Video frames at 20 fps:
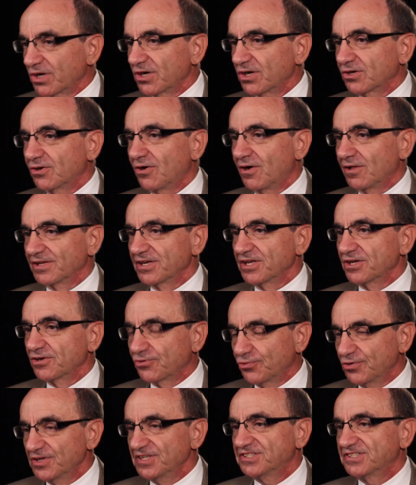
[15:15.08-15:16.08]
going to call it
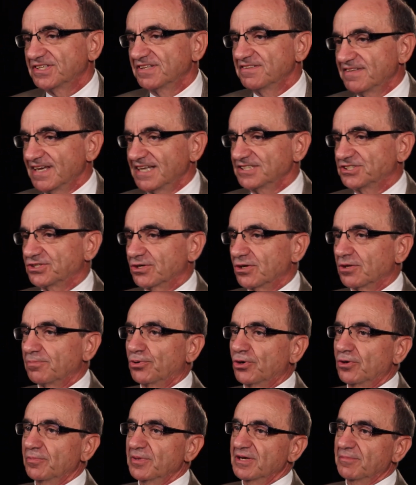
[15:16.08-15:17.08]
increased intestinal
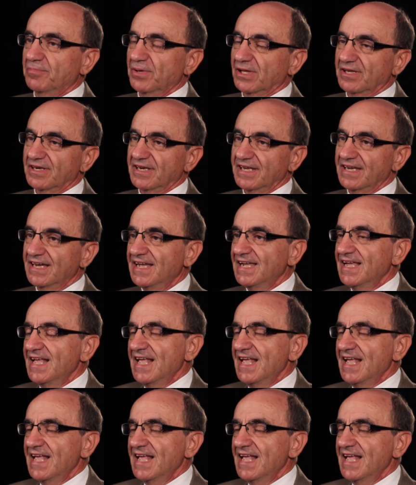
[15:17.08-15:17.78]
permeability.